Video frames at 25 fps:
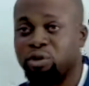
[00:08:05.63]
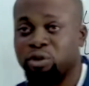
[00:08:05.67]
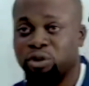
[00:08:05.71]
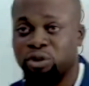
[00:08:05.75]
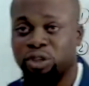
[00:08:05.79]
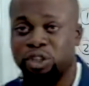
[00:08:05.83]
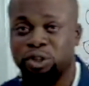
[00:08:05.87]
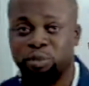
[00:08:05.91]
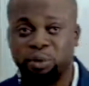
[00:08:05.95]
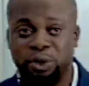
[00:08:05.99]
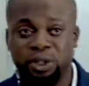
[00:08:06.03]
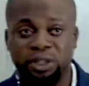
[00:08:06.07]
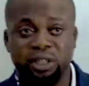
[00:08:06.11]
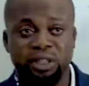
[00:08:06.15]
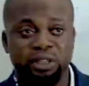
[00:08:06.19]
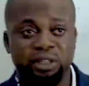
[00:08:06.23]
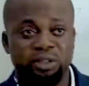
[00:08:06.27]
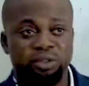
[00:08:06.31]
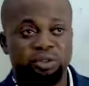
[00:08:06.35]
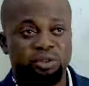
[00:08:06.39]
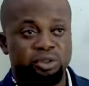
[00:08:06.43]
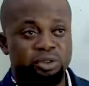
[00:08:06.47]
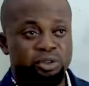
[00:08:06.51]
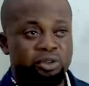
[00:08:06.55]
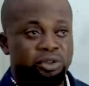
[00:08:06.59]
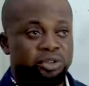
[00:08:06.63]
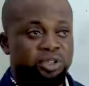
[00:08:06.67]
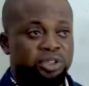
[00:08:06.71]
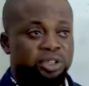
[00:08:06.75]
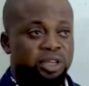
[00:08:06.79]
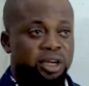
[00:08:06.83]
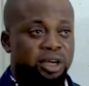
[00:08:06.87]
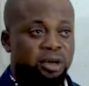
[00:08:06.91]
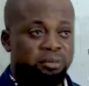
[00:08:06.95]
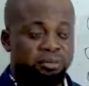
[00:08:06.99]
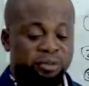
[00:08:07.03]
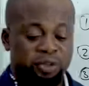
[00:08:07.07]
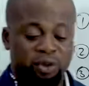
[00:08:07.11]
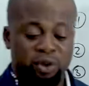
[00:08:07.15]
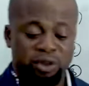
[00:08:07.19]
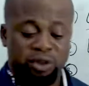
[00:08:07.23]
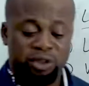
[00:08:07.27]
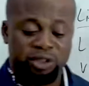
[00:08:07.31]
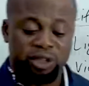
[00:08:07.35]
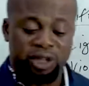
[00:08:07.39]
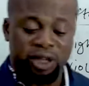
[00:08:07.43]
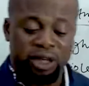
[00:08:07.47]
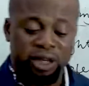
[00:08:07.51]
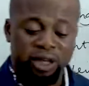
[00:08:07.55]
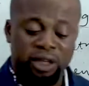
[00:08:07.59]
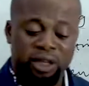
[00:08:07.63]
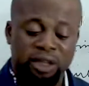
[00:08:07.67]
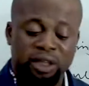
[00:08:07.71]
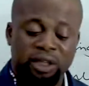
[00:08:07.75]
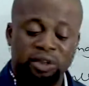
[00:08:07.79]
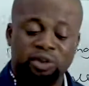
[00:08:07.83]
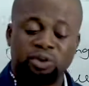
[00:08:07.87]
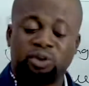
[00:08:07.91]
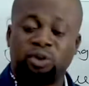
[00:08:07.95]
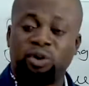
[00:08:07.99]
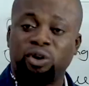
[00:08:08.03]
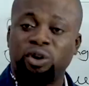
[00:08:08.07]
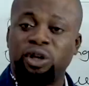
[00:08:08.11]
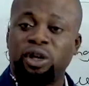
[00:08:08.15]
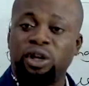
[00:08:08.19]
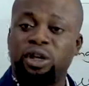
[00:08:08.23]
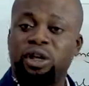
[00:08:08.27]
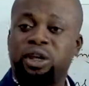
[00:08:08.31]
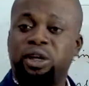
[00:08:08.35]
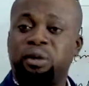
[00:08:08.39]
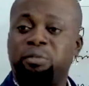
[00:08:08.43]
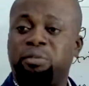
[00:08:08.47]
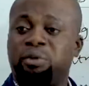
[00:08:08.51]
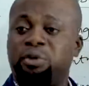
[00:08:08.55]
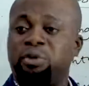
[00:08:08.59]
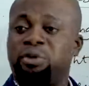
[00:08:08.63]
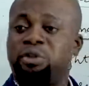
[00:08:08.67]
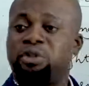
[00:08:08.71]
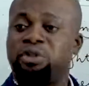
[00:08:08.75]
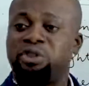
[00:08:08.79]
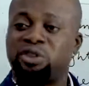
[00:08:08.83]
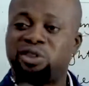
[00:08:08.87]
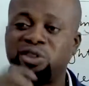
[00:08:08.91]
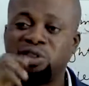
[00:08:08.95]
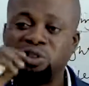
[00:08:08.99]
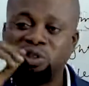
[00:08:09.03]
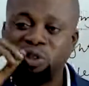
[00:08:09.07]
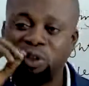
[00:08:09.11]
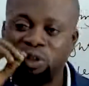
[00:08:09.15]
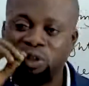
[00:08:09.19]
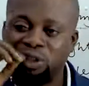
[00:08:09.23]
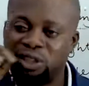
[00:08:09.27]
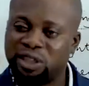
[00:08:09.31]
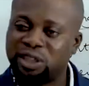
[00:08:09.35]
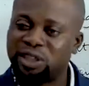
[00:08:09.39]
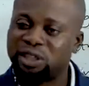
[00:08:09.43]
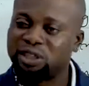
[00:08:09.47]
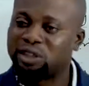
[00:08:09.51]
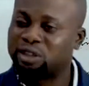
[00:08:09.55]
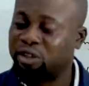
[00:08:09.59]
expected to use cutter to cut a cable, you use your teeth.